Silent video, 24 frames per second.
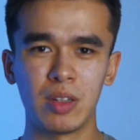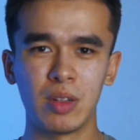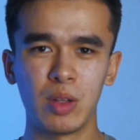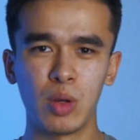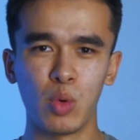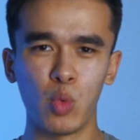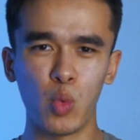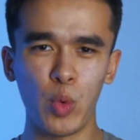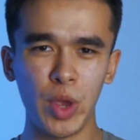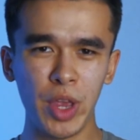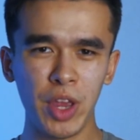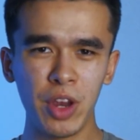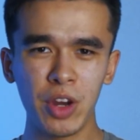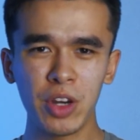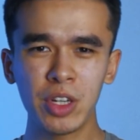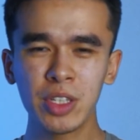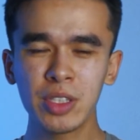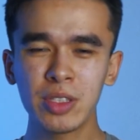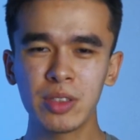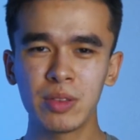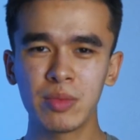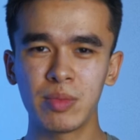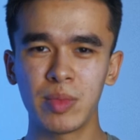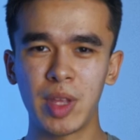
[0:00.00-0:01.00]

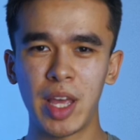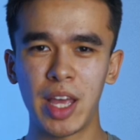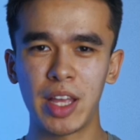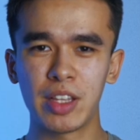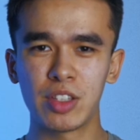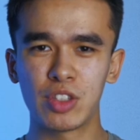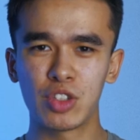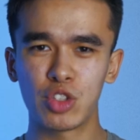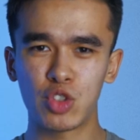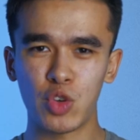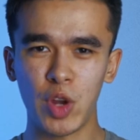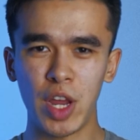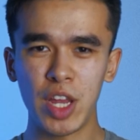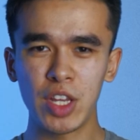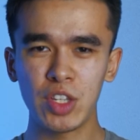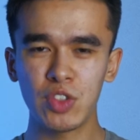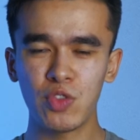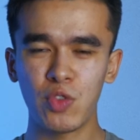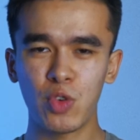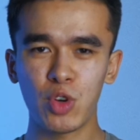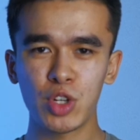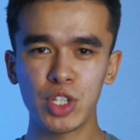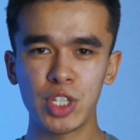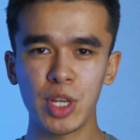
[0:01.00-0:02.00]
weird and strange
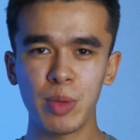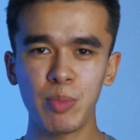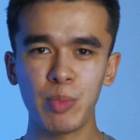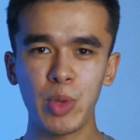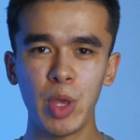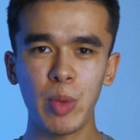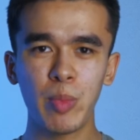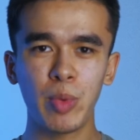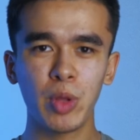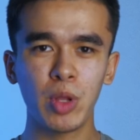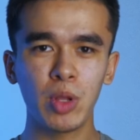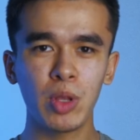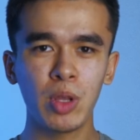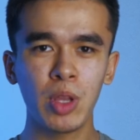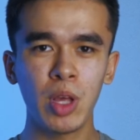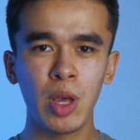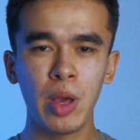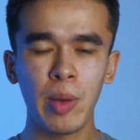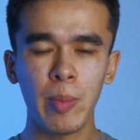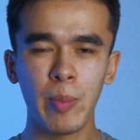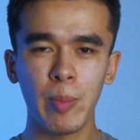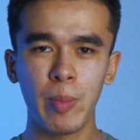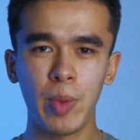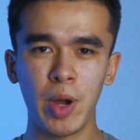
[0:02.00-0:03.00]
for some people,
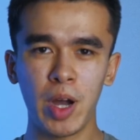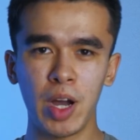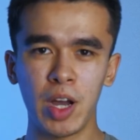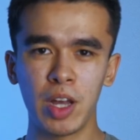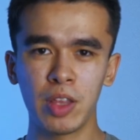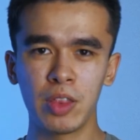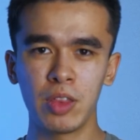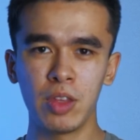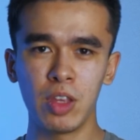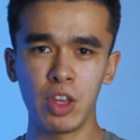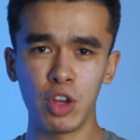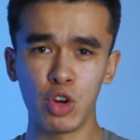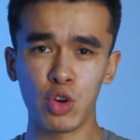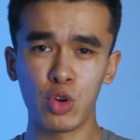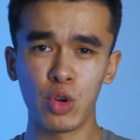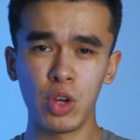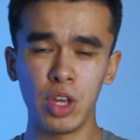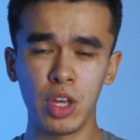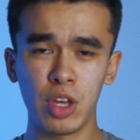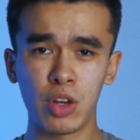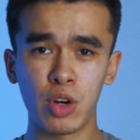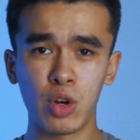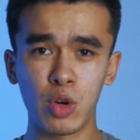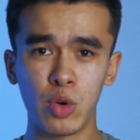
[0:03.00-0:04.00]
but
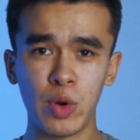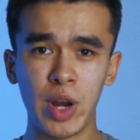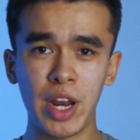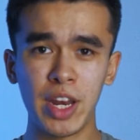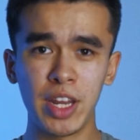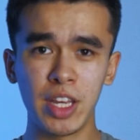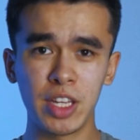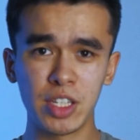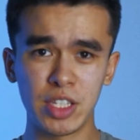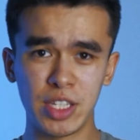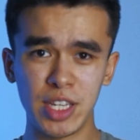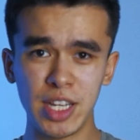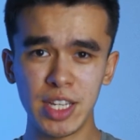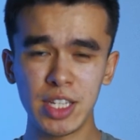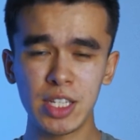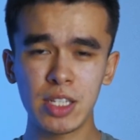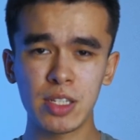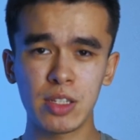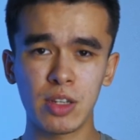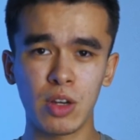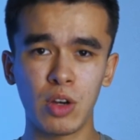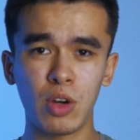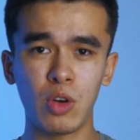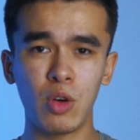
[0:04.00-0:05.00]
it already exists,
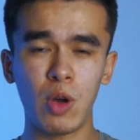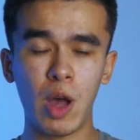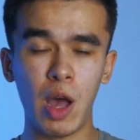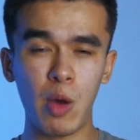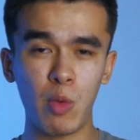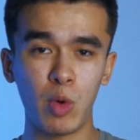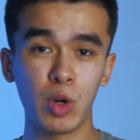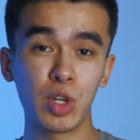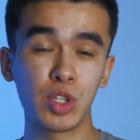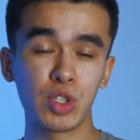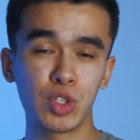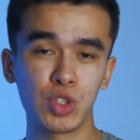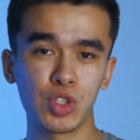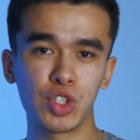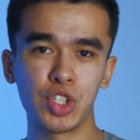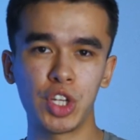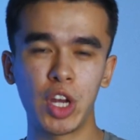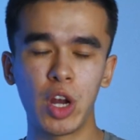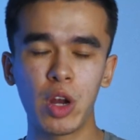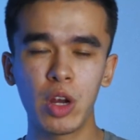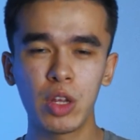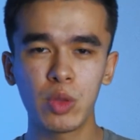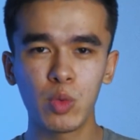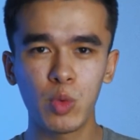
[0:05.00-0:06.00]
so I wanted to
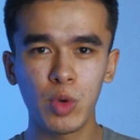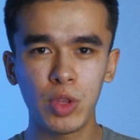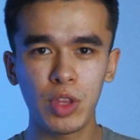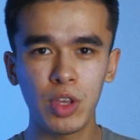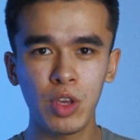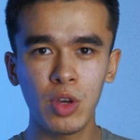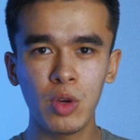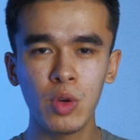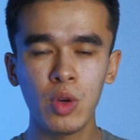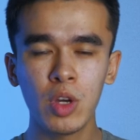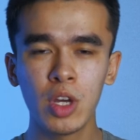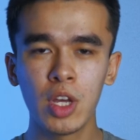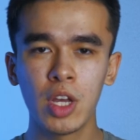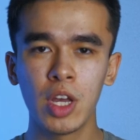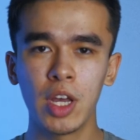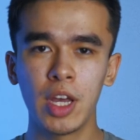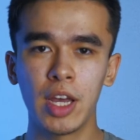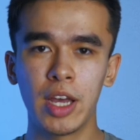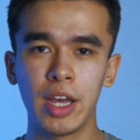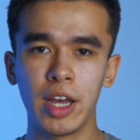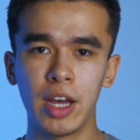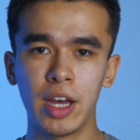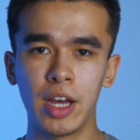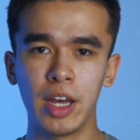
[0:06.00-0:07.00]
share it with you.
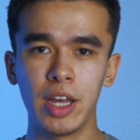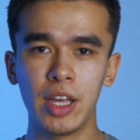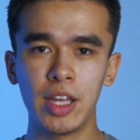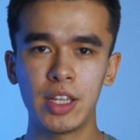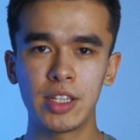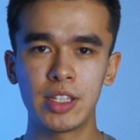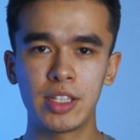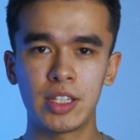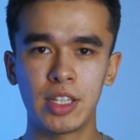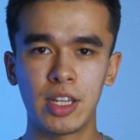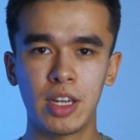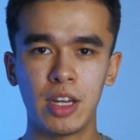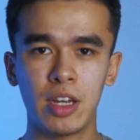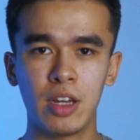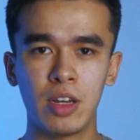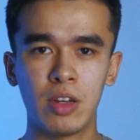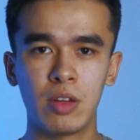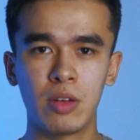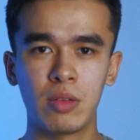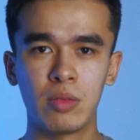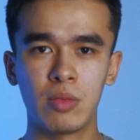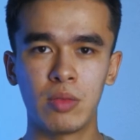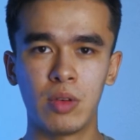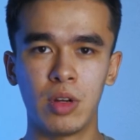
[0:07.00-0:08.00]
It's
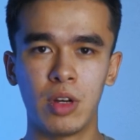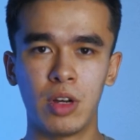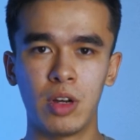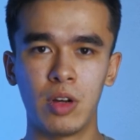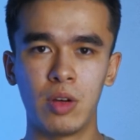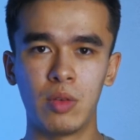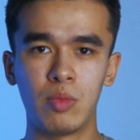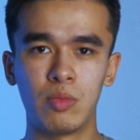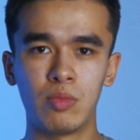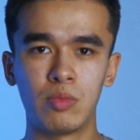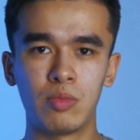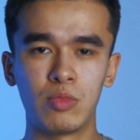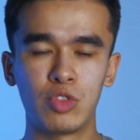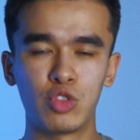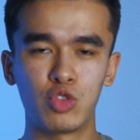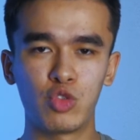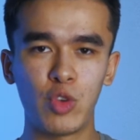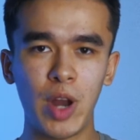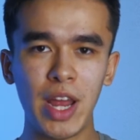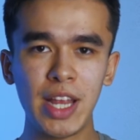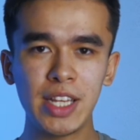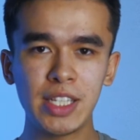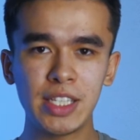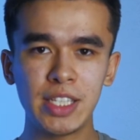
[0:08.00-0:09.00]

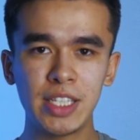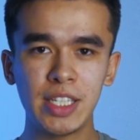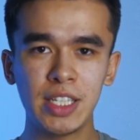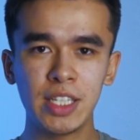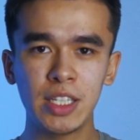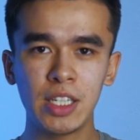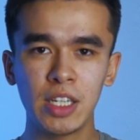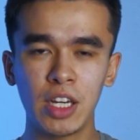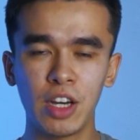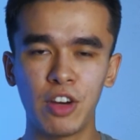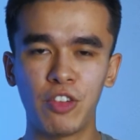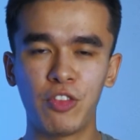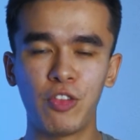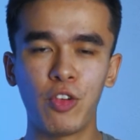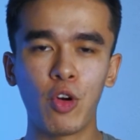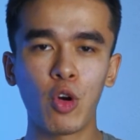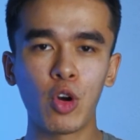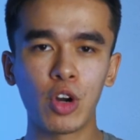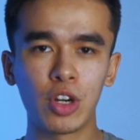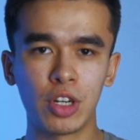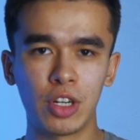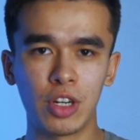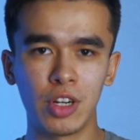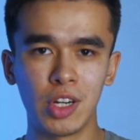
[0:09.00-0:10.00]
renting a
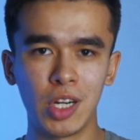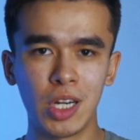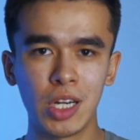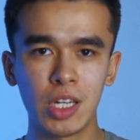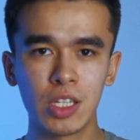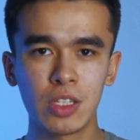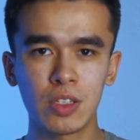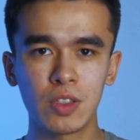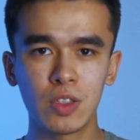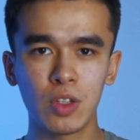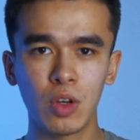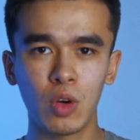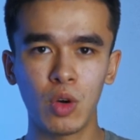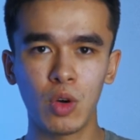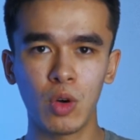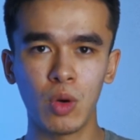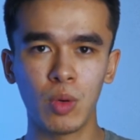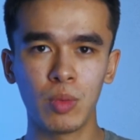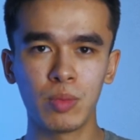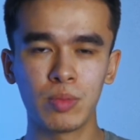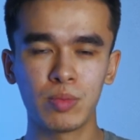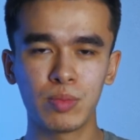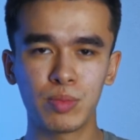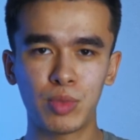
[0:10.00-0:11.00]
foreigner.
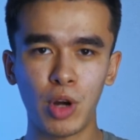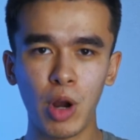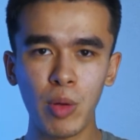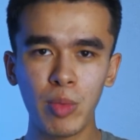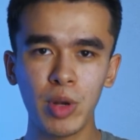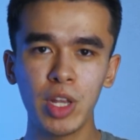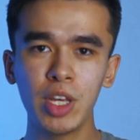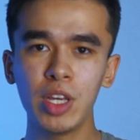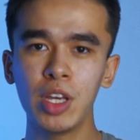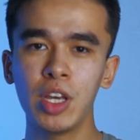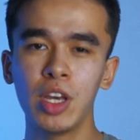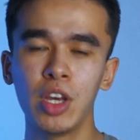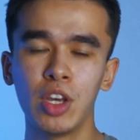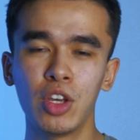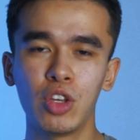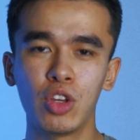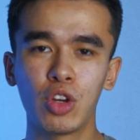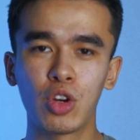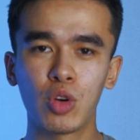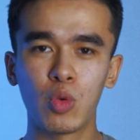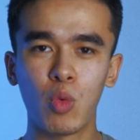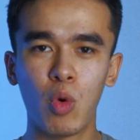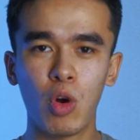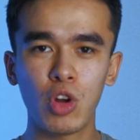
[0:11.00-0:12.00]
So probably
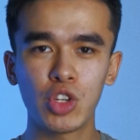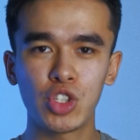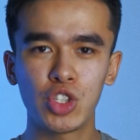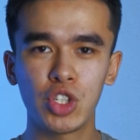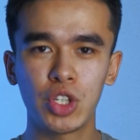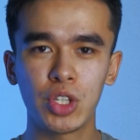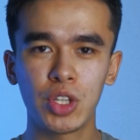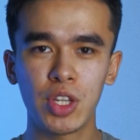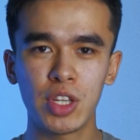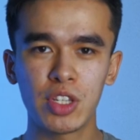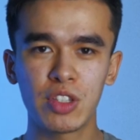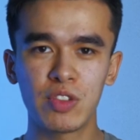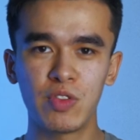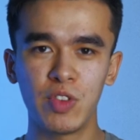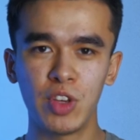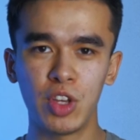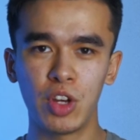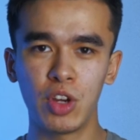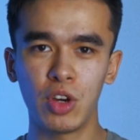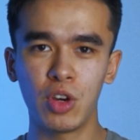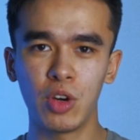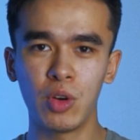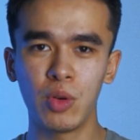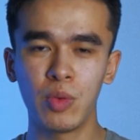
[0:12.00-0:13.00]
you're watching this
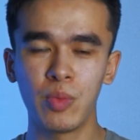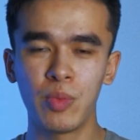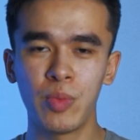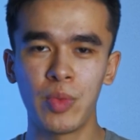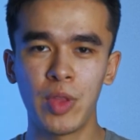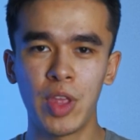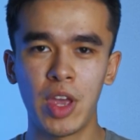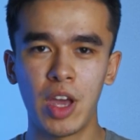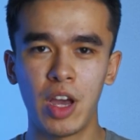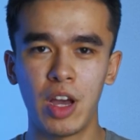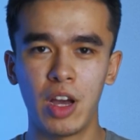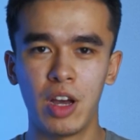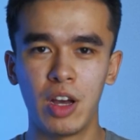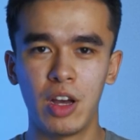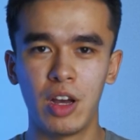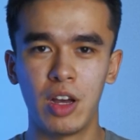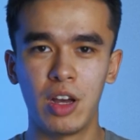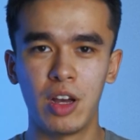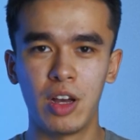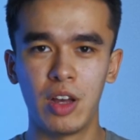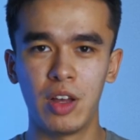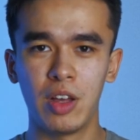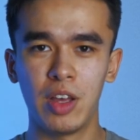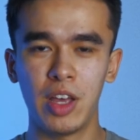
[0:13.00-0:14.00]
video
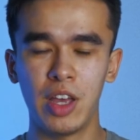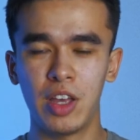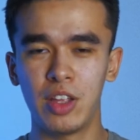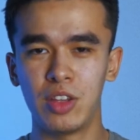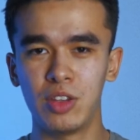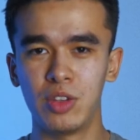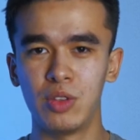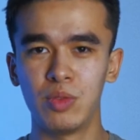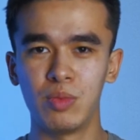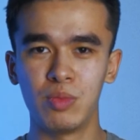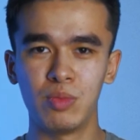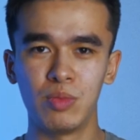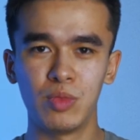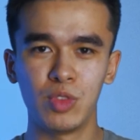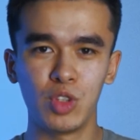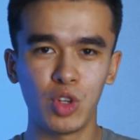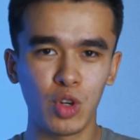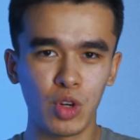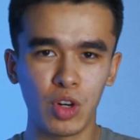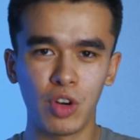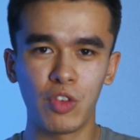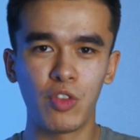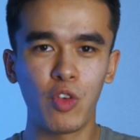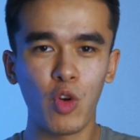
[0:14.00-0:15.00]
and
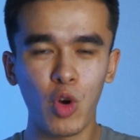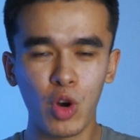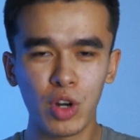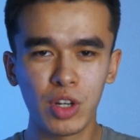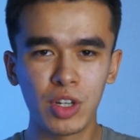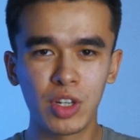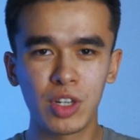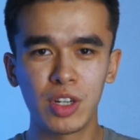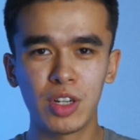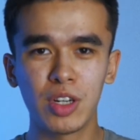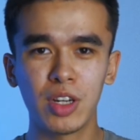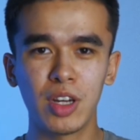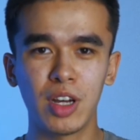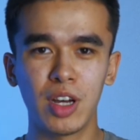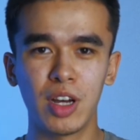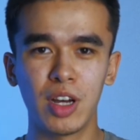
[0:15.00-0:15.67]
you're a foreigner